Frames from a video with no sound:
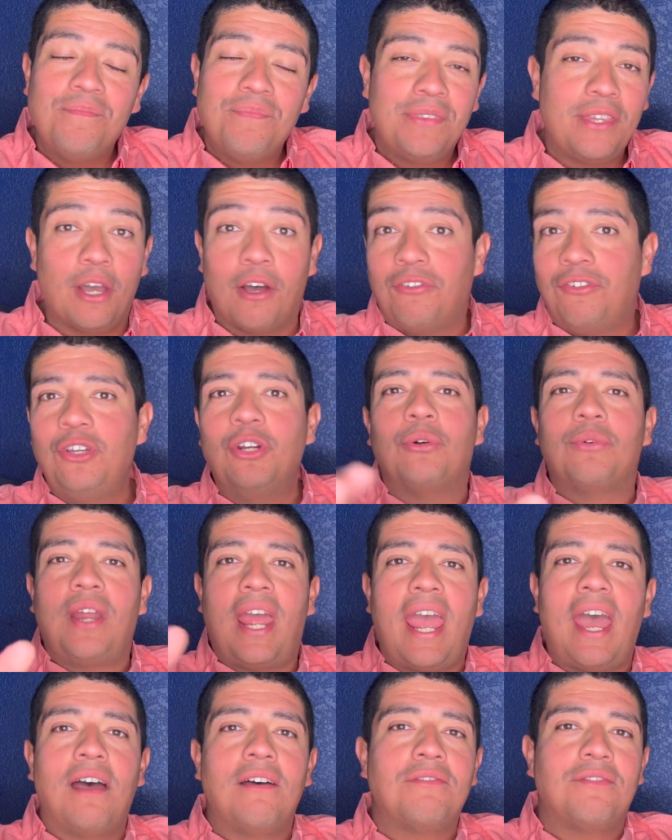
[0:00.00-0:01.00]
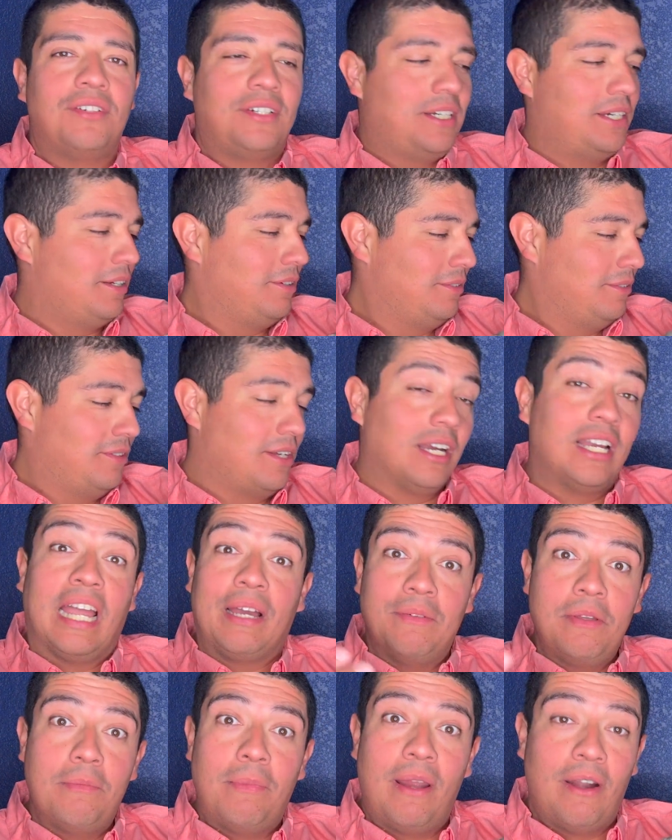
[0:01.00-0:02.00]
Now, if you don't have a
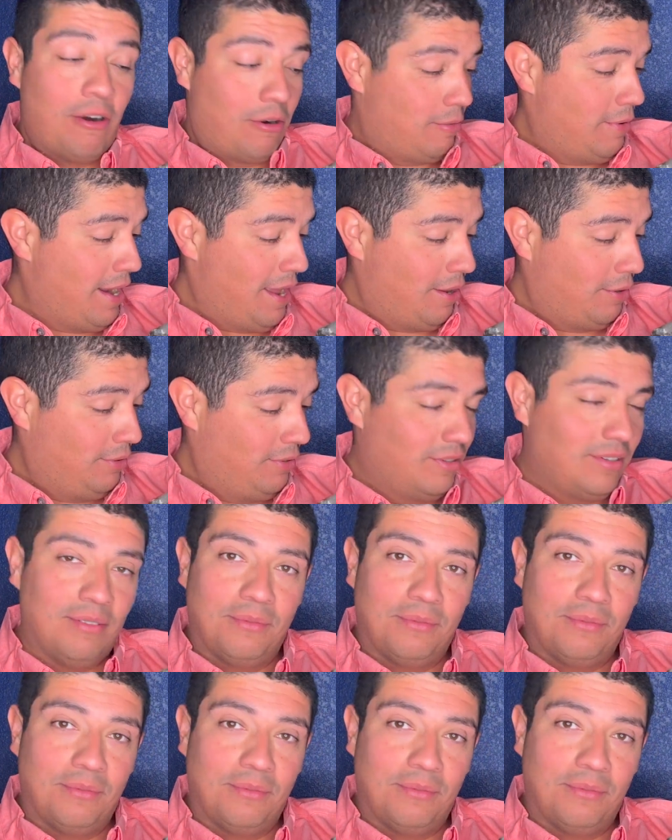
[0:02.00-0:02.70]
gummy bear around,